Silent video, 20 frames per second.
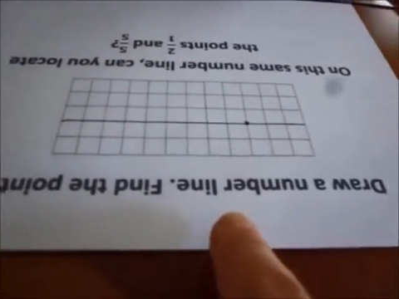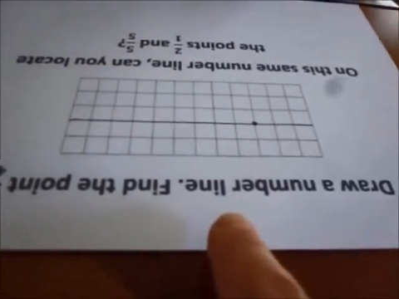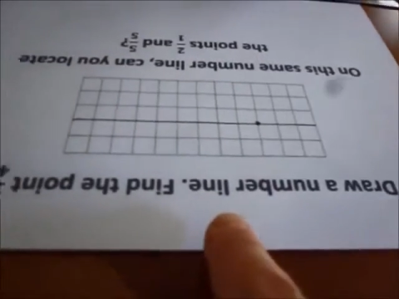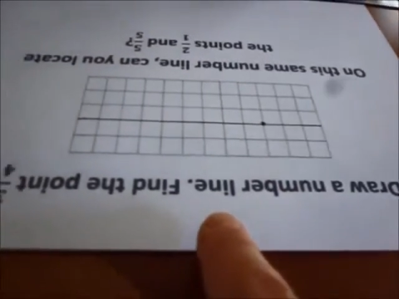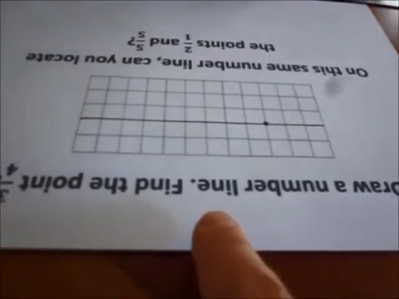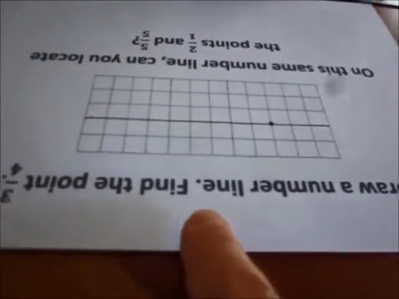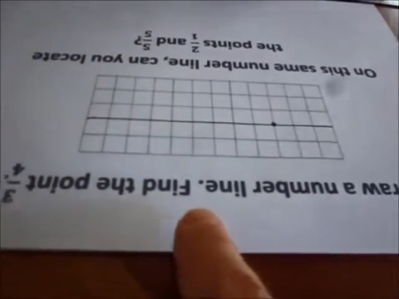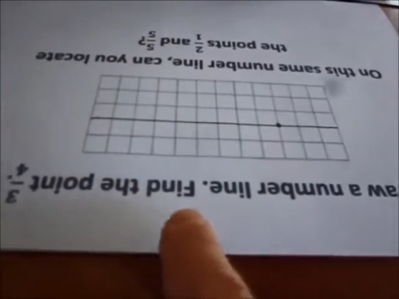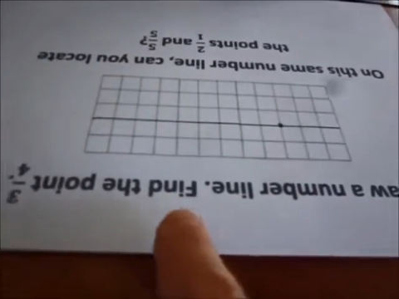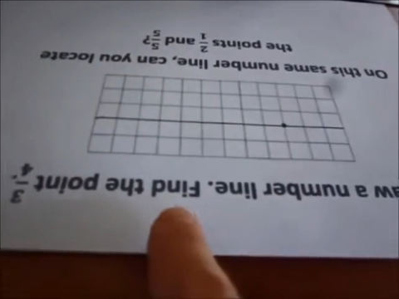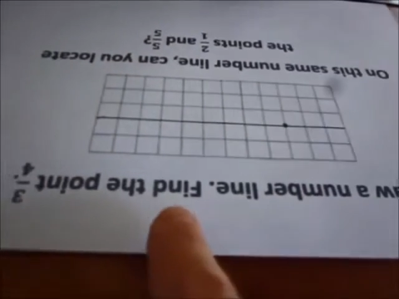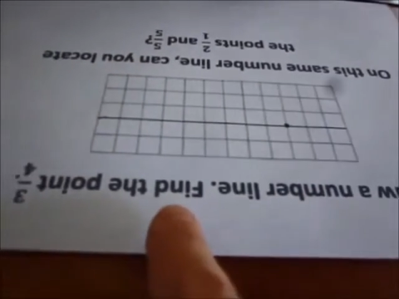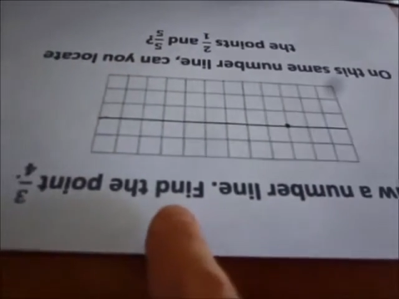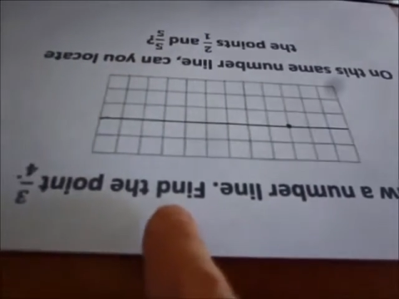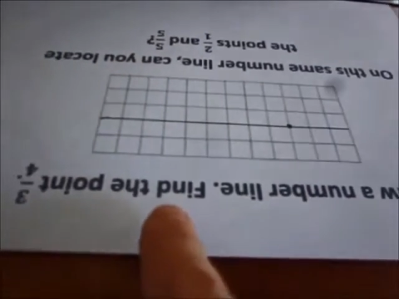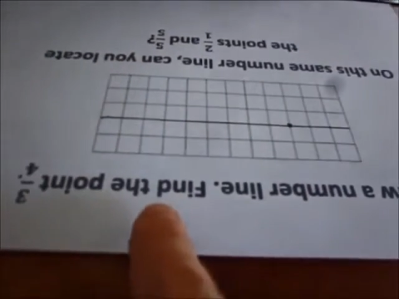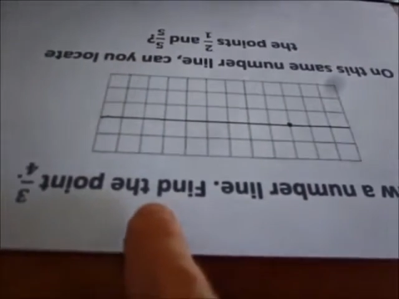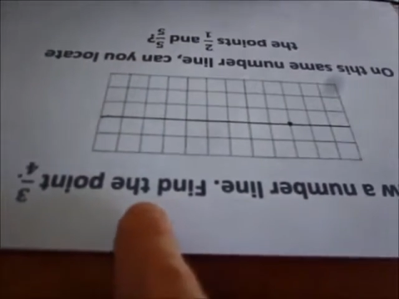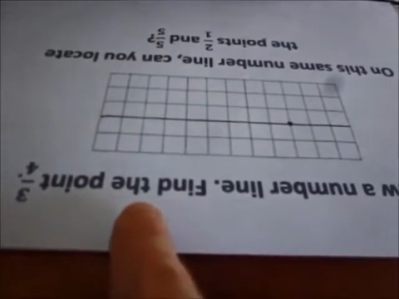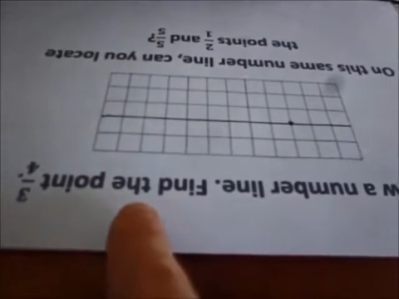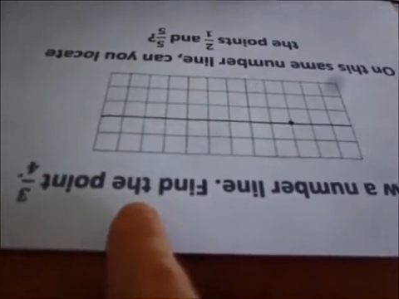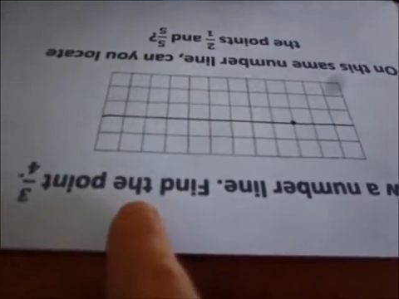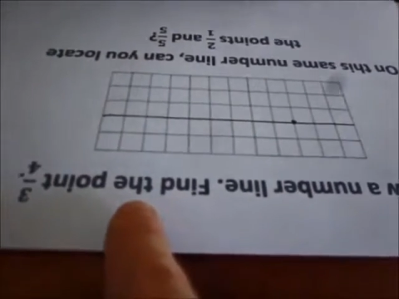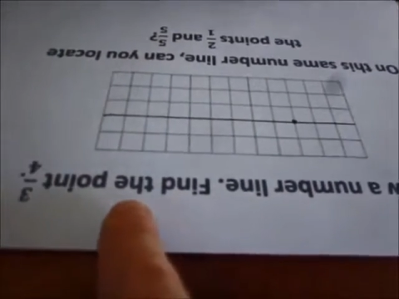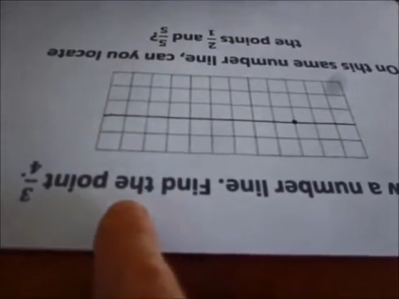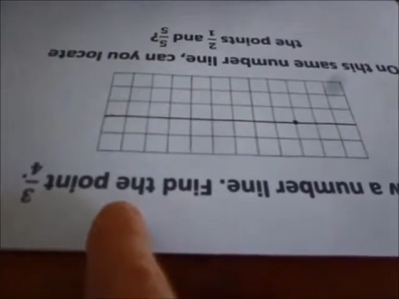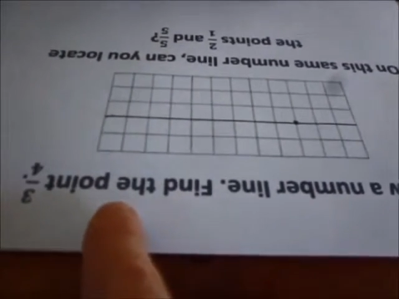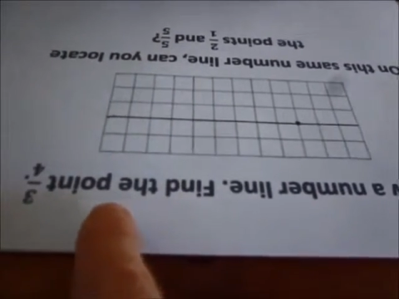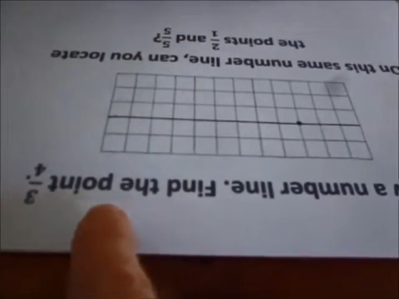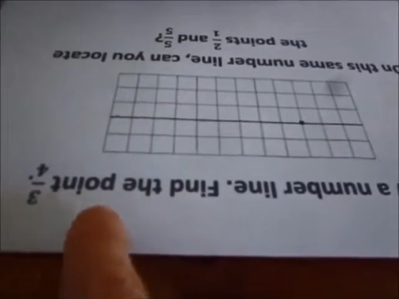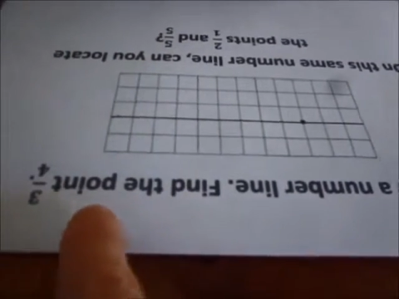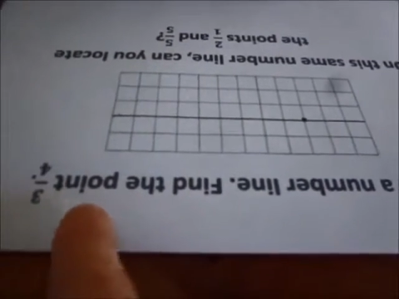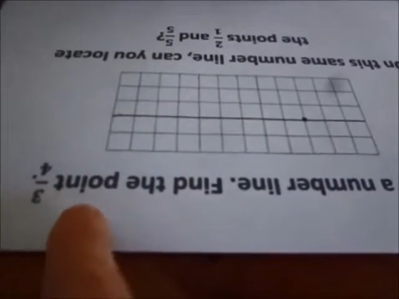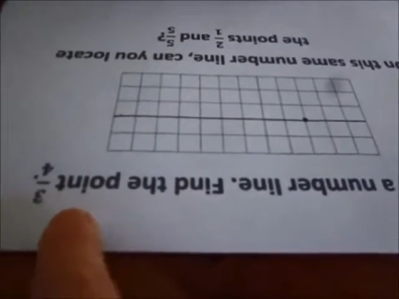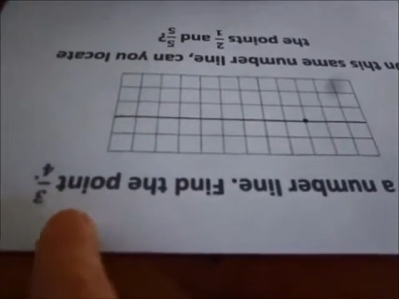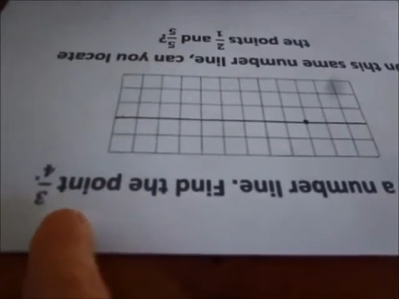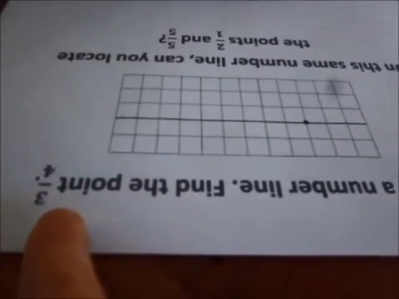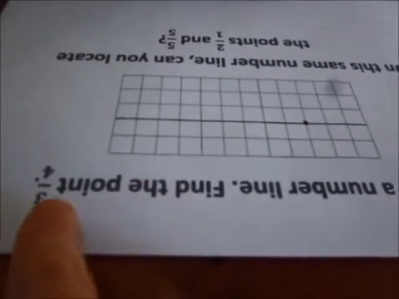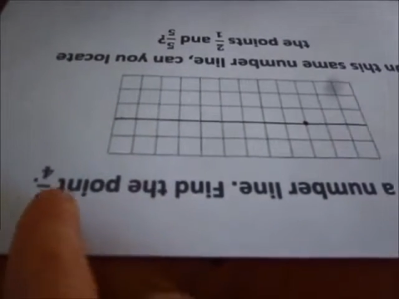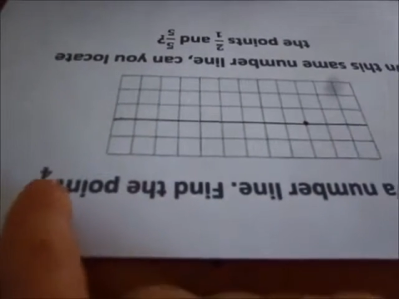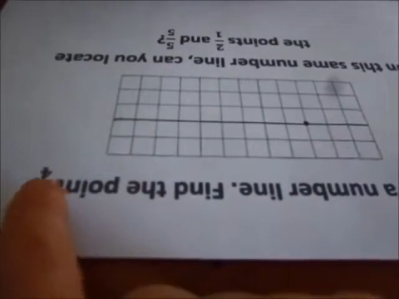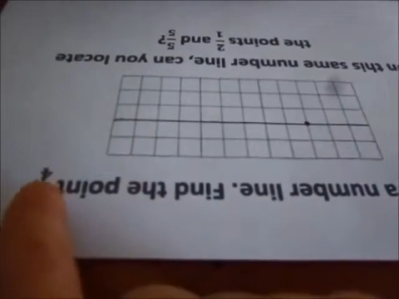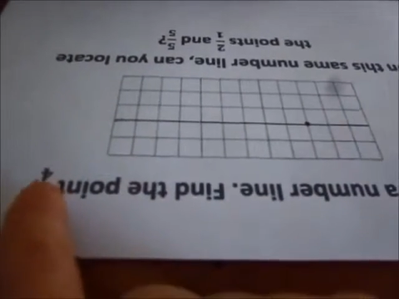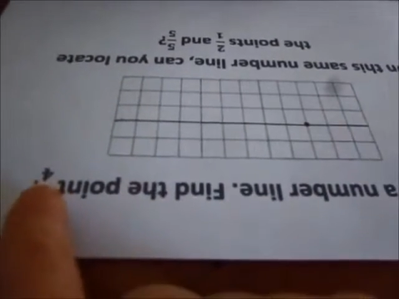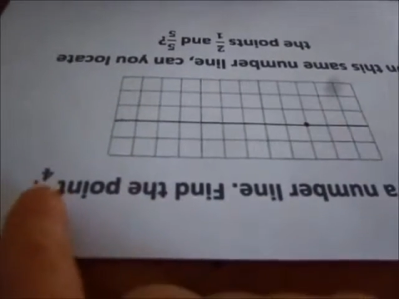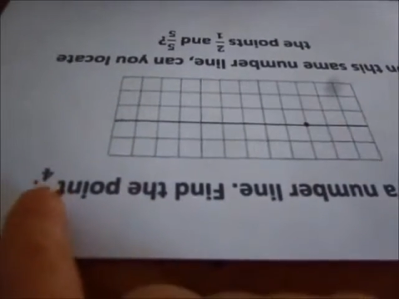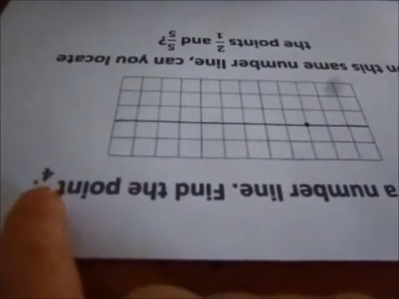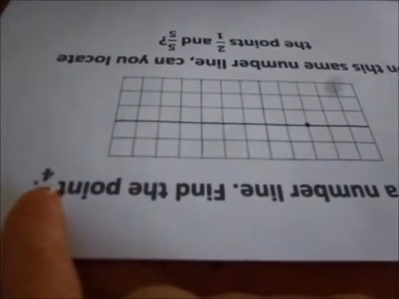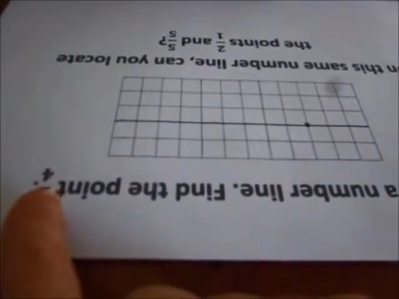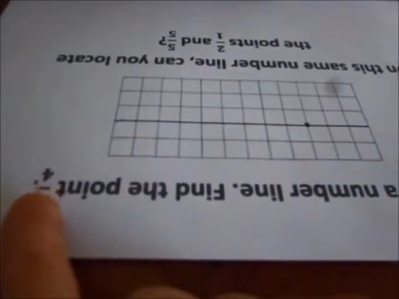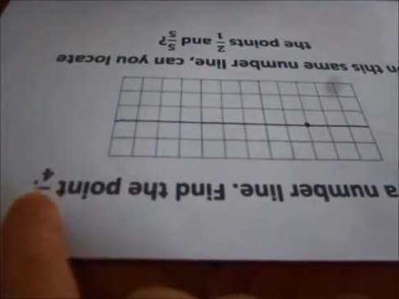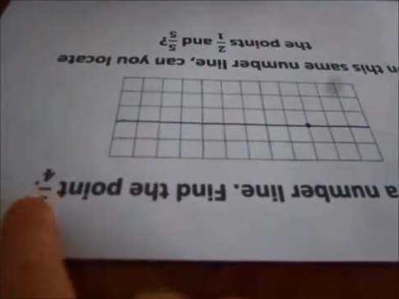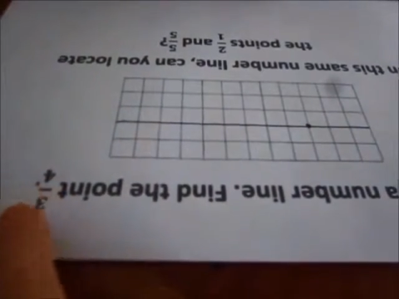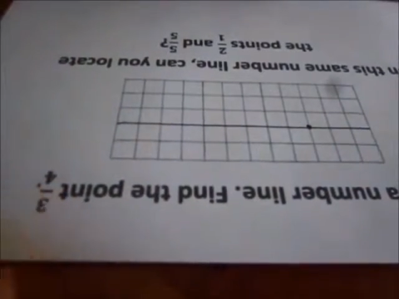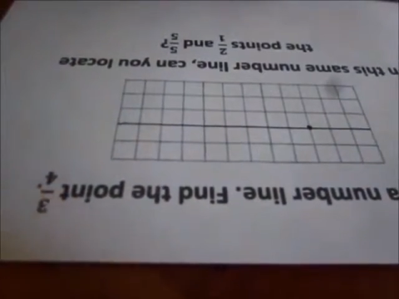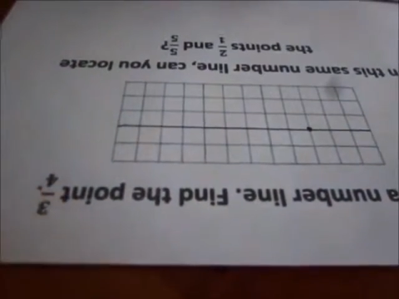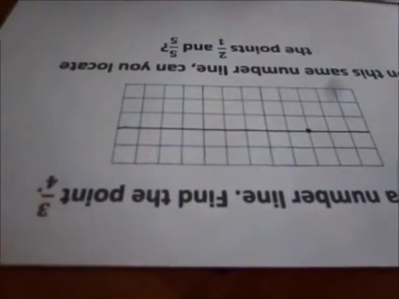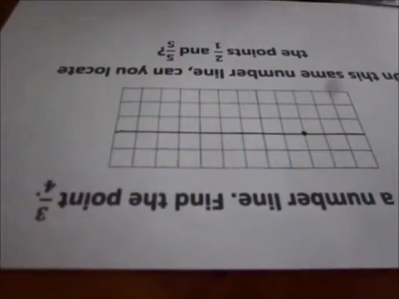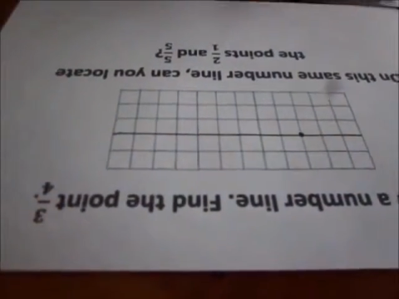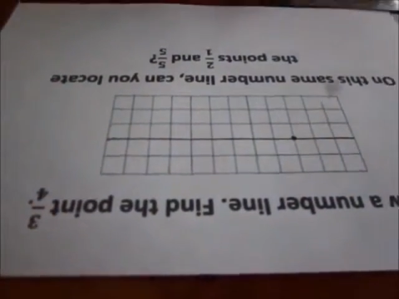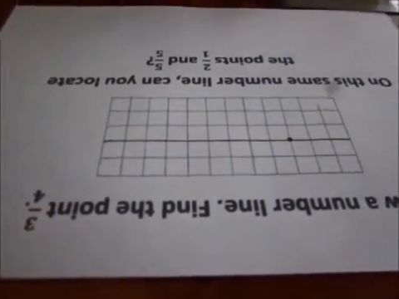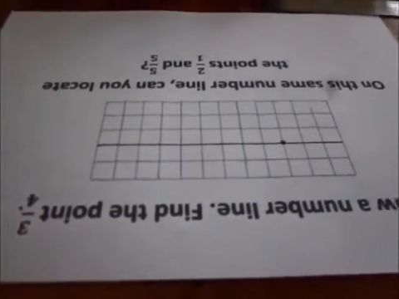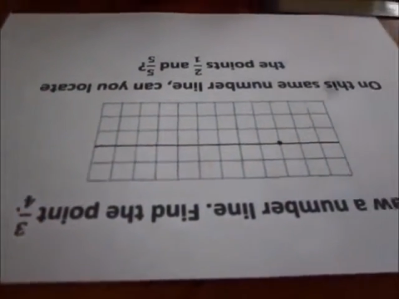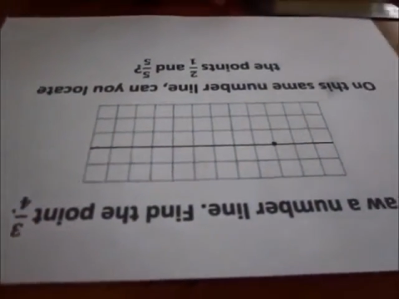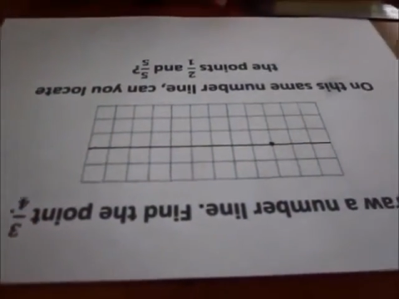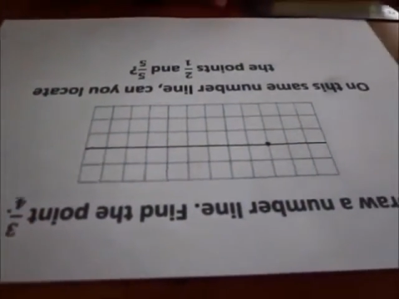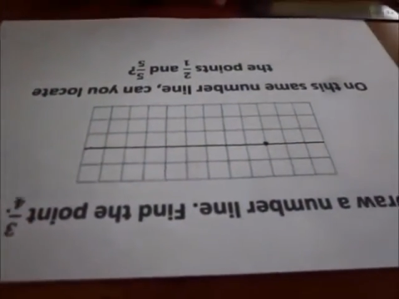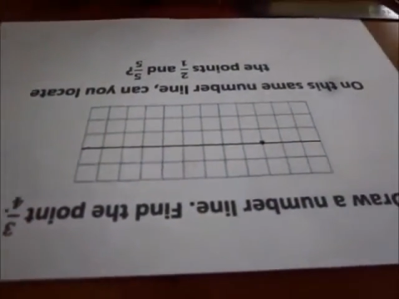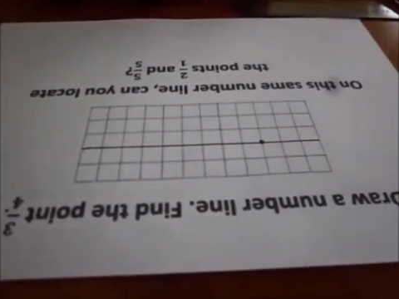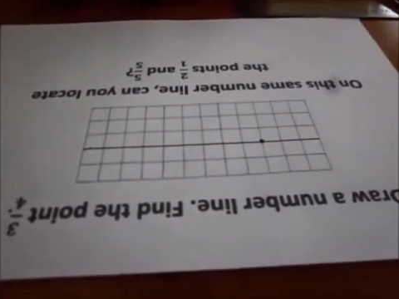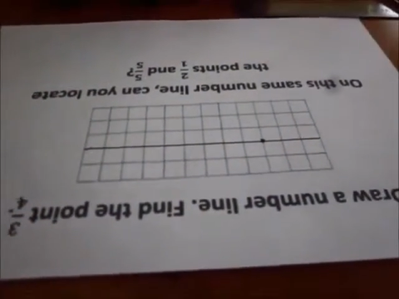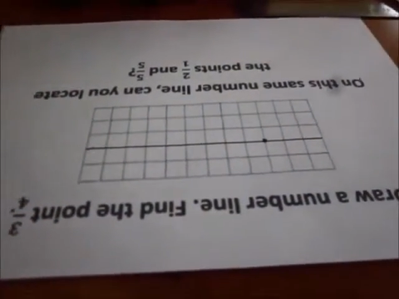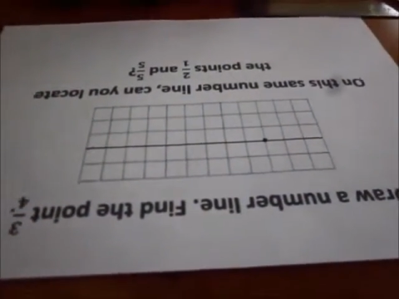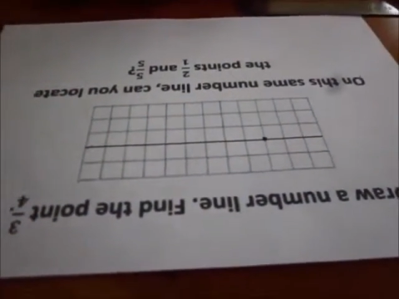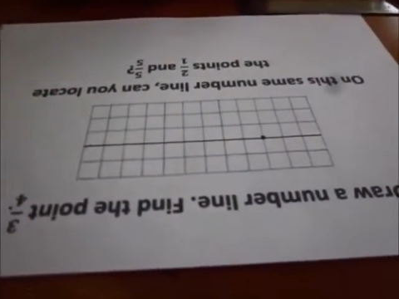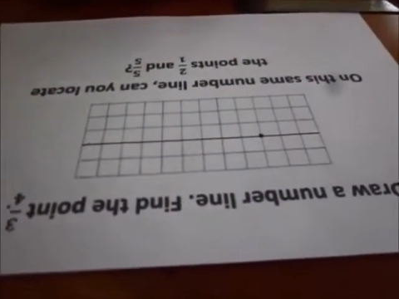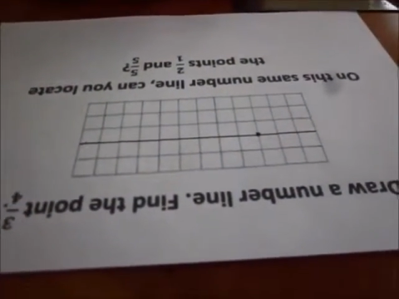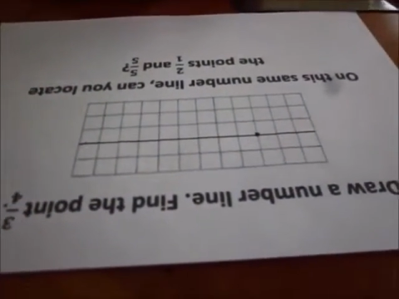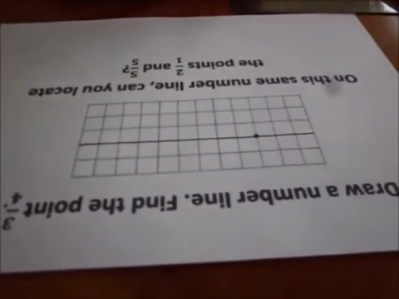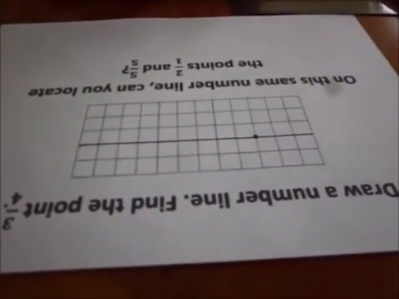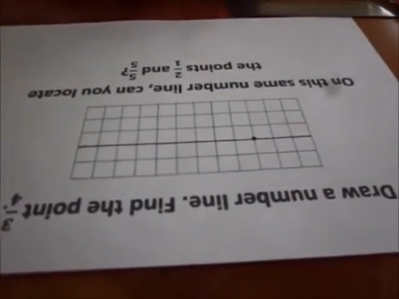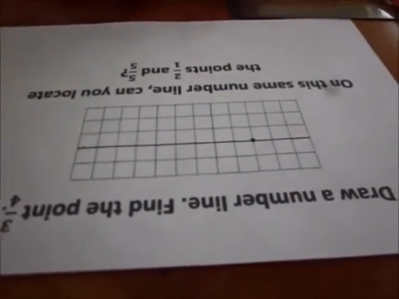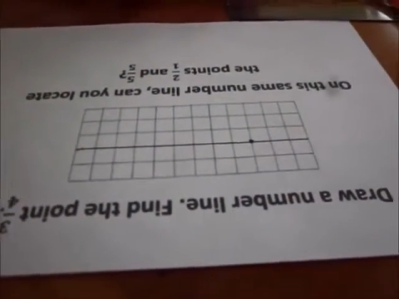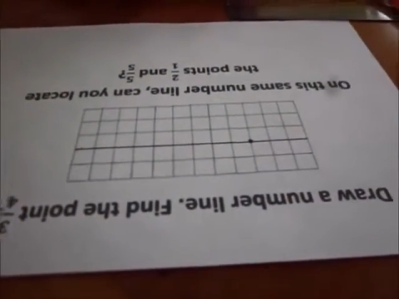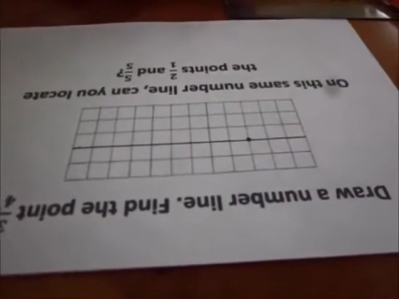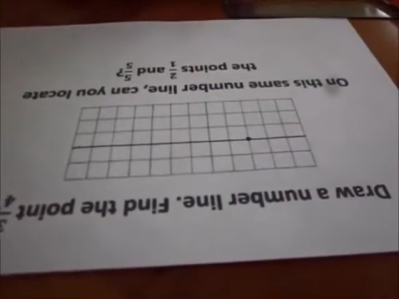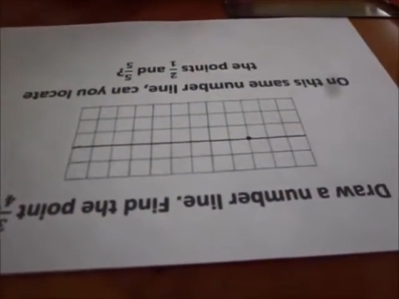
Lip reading: (no speaker visible)